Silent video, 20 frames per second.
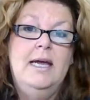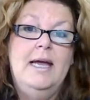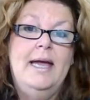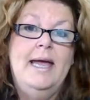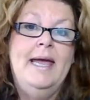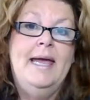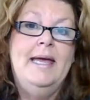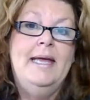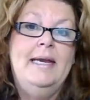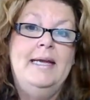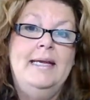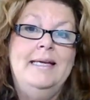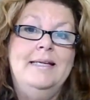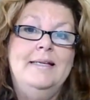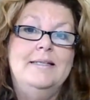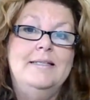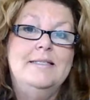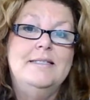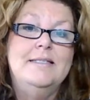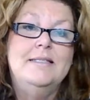and
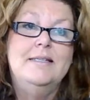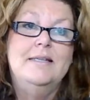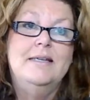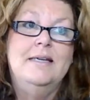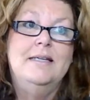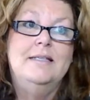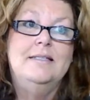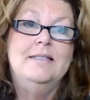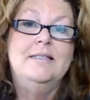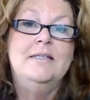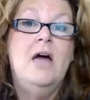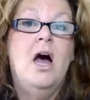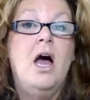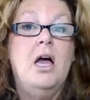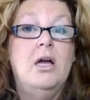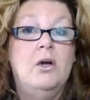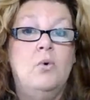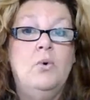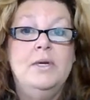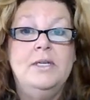it's
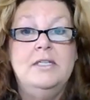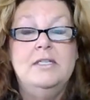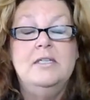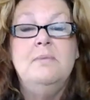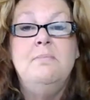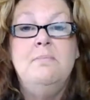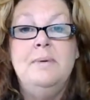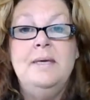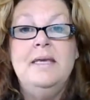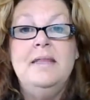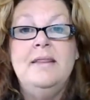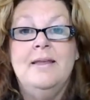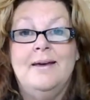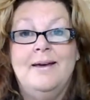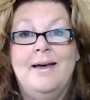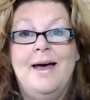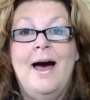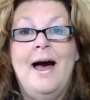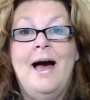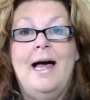not going to be
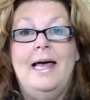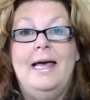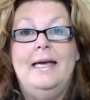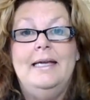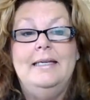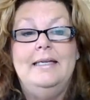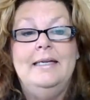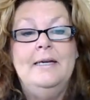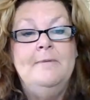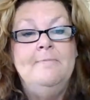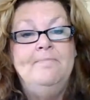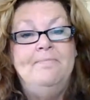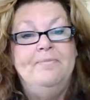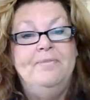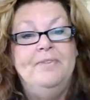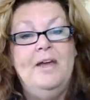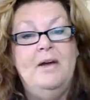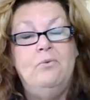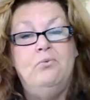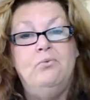the guide
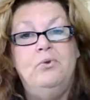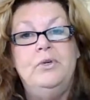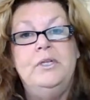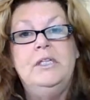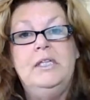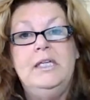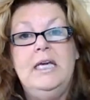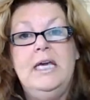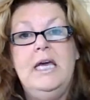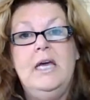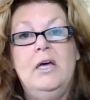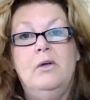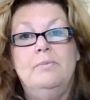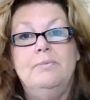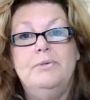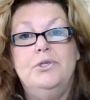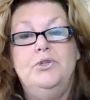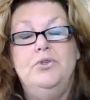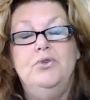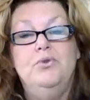that really
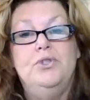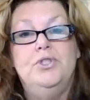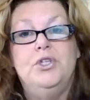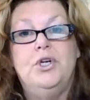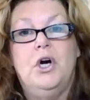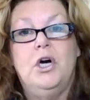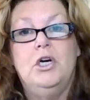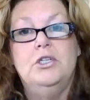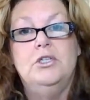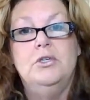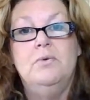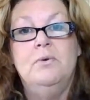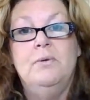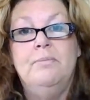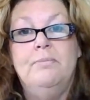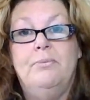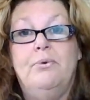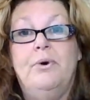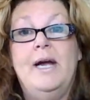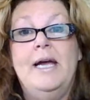helps you start to
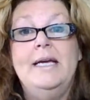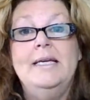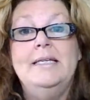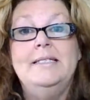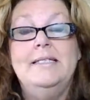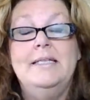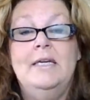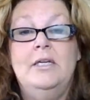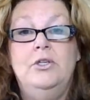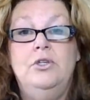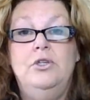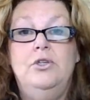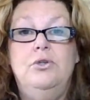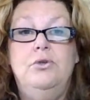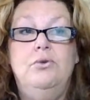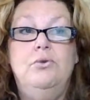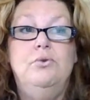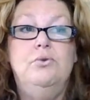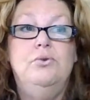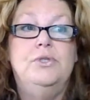embrace and
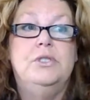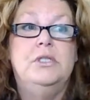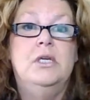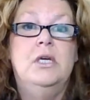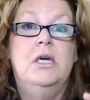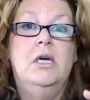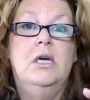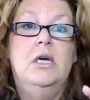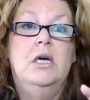use